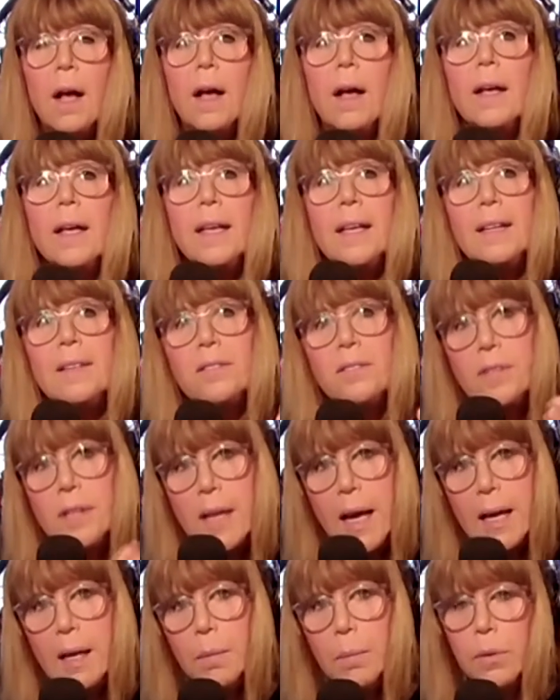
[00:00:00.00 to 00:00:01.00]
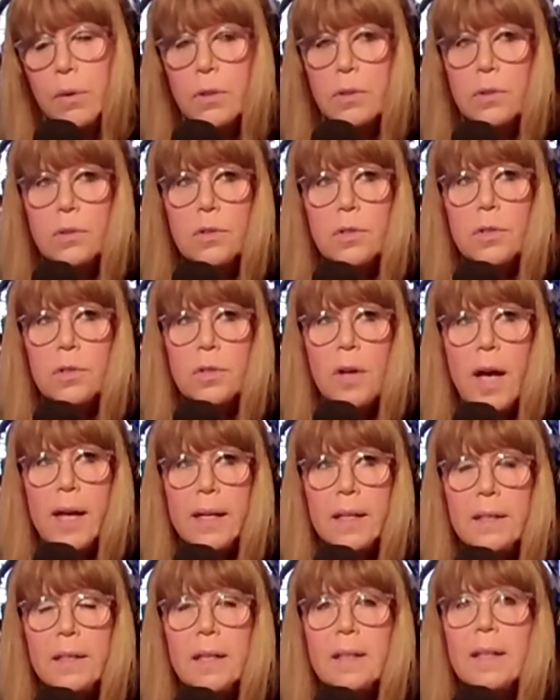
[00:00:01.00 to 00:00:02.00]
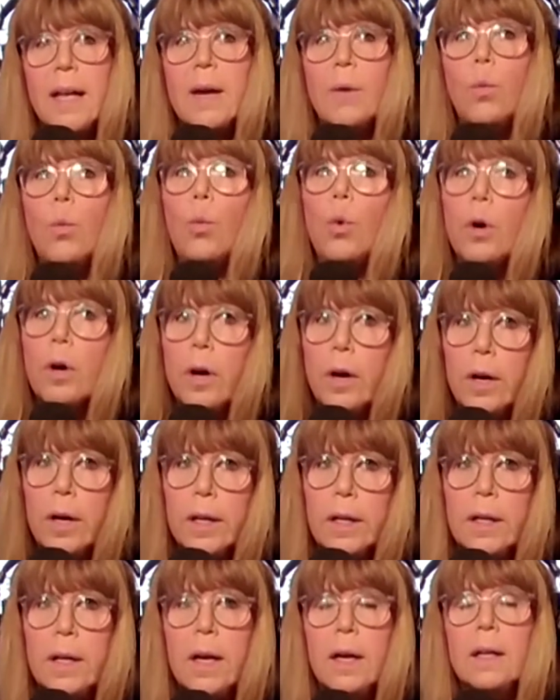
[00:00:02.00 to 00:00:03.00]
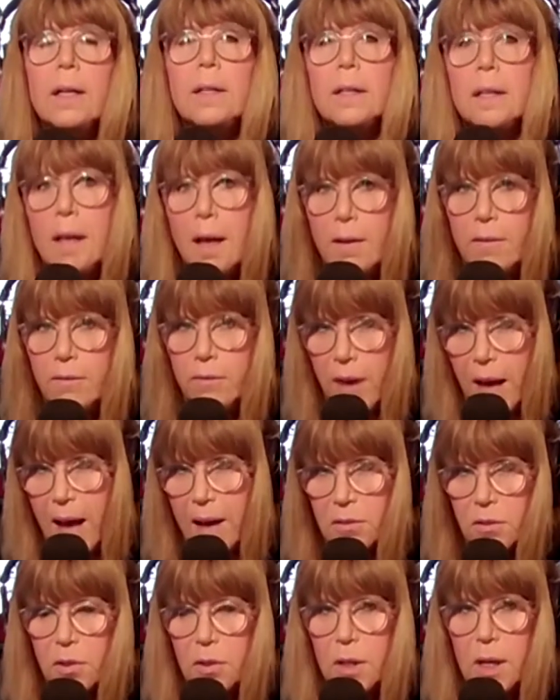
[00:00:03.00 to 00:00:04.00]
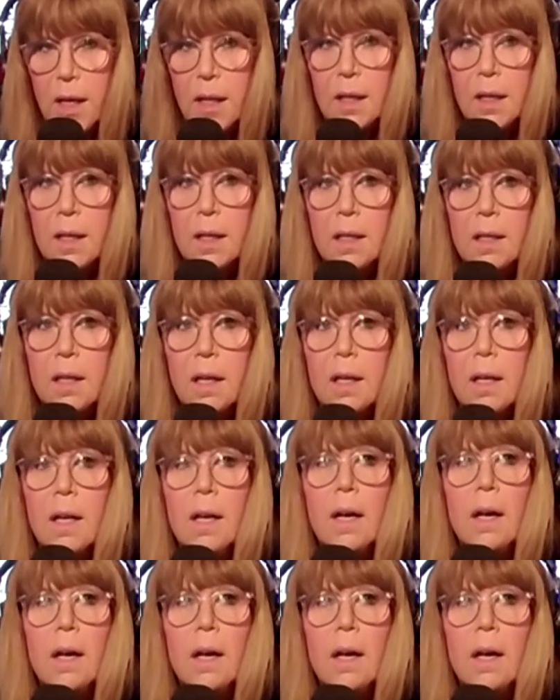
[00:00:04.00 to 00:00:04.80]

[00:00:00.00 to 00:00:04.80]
his neighbors decided that they would get vaccinated